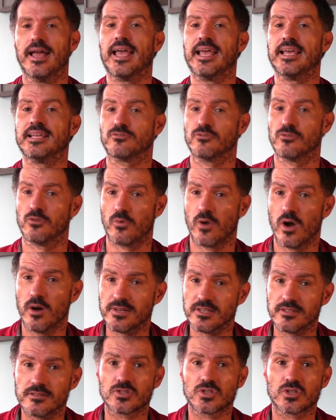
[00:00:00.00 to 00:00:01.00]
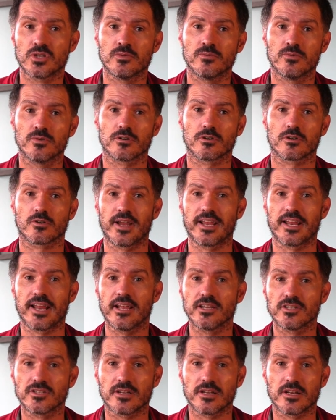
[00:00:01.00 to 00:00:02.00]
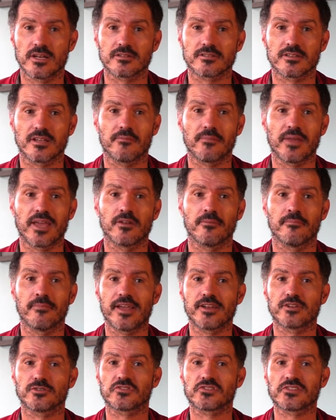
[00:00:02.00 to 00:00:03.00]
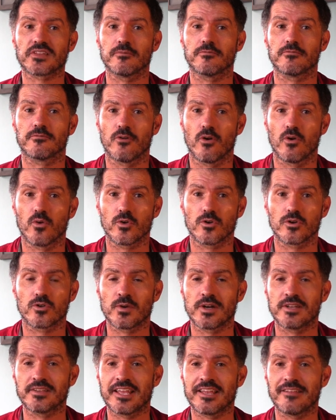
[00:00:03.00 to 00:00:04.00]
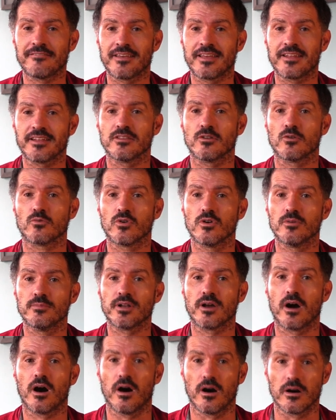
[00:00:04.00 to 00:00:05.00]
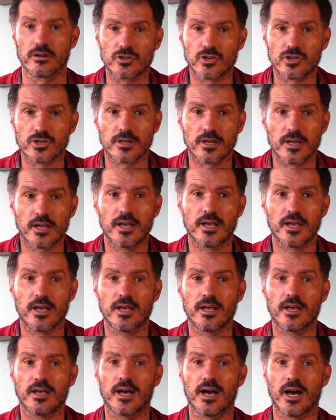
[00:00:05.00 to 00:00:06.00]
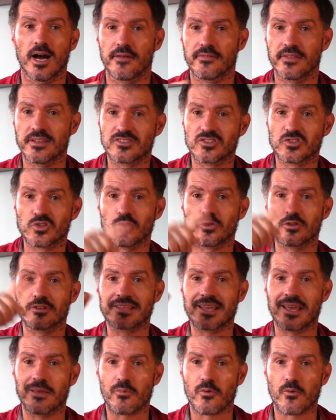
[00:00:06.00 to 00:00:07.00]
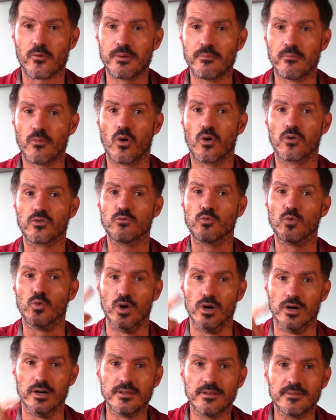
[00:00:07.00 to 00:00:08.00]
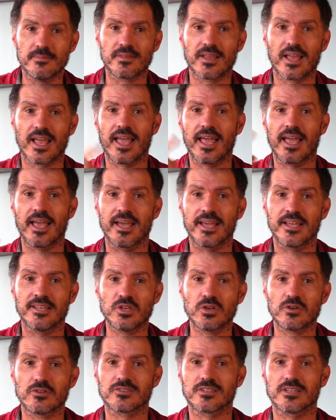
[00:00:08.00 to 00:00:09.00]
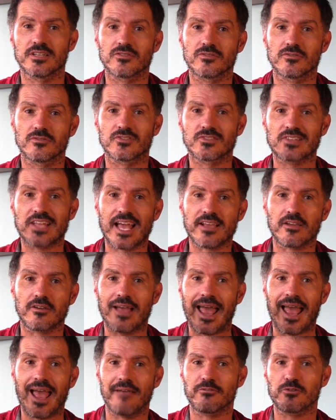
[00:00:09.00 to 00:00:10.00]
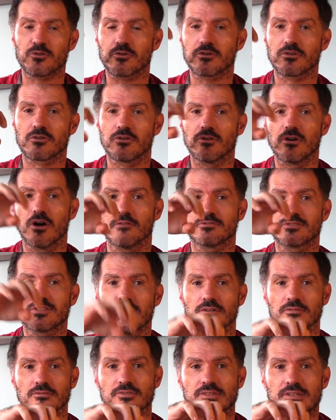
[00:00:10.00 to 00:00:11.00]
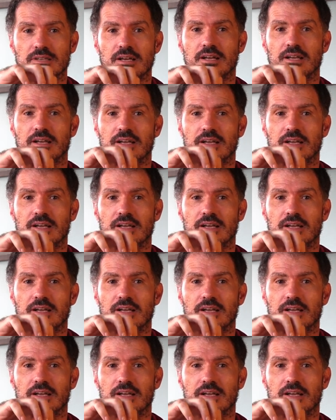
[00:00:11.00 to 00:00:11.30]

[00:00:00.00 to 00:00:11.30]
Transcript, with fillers: And to the Romans, who were great engineers and made a major step forward when they invented the Roman arch. Uh, they installed a temporary mold of wood and used it to stack a half circle of stones.